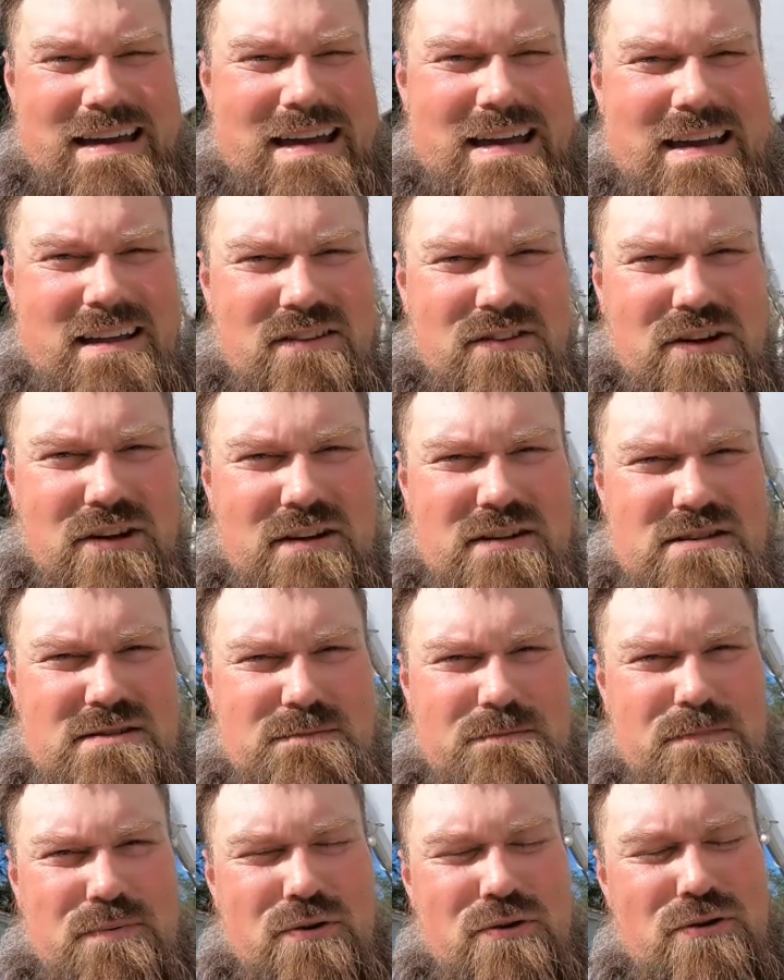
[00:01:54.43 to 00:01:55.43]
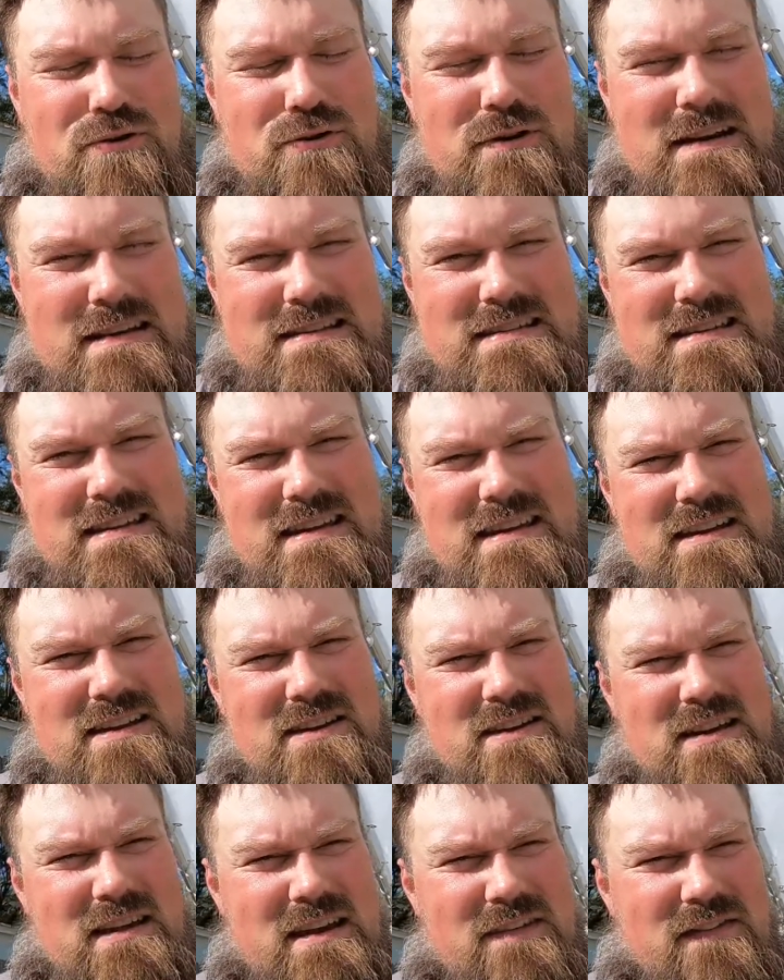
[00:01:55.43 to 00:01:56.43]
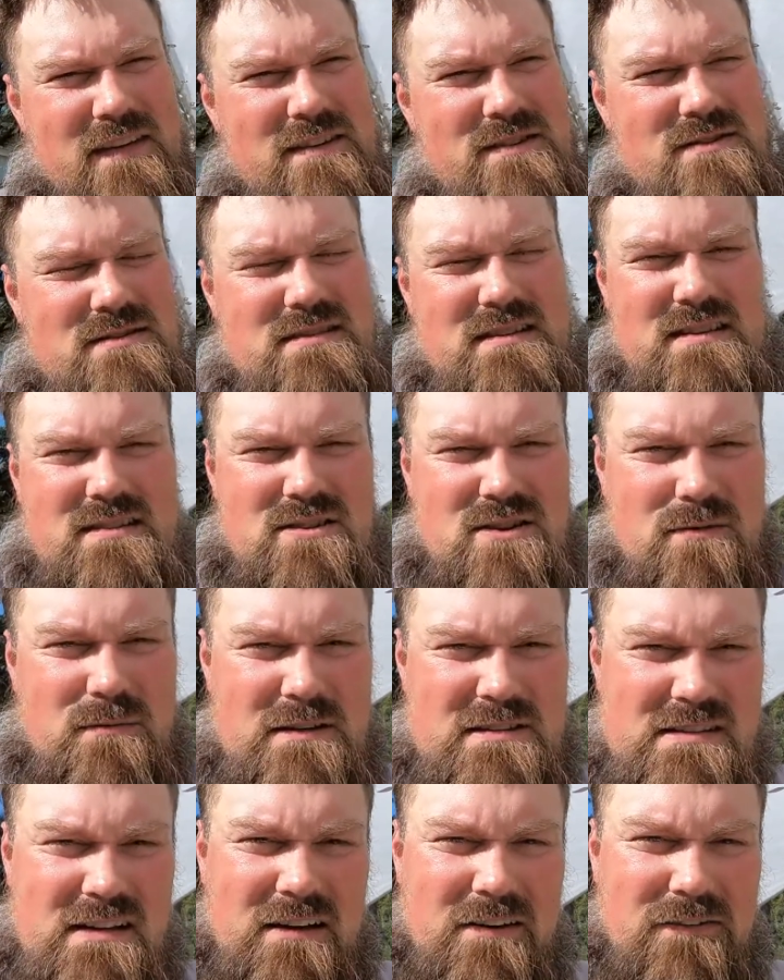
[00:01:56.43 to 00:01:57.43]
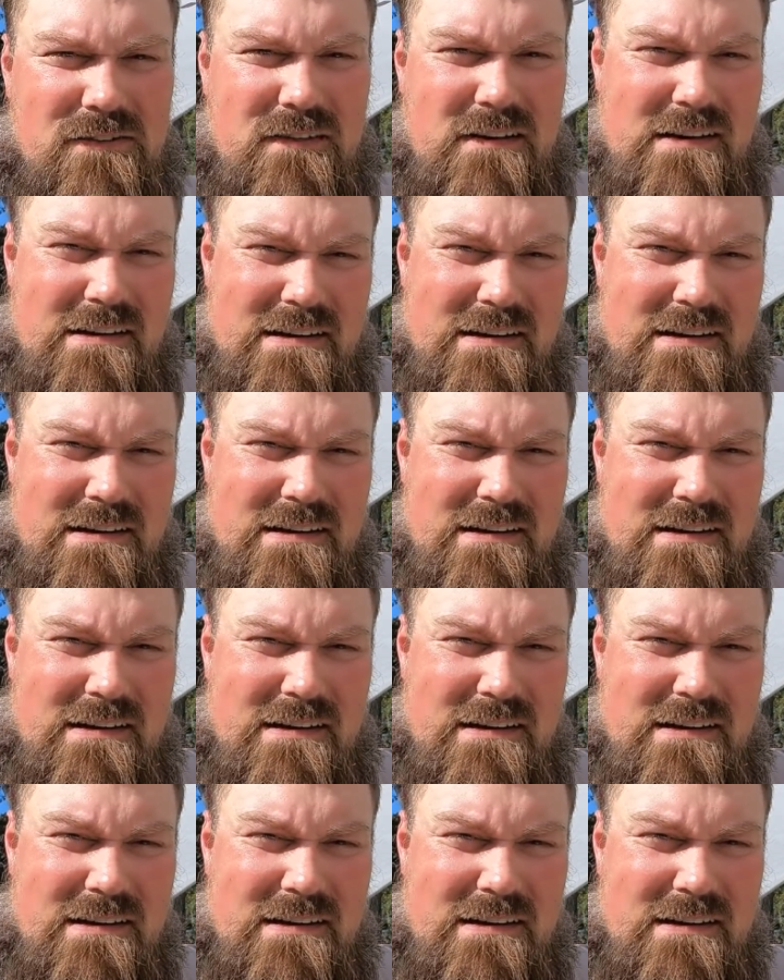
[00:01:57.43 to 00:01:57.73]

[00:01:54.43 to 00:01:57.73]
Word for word: It looks pretty good, if I do say so myself.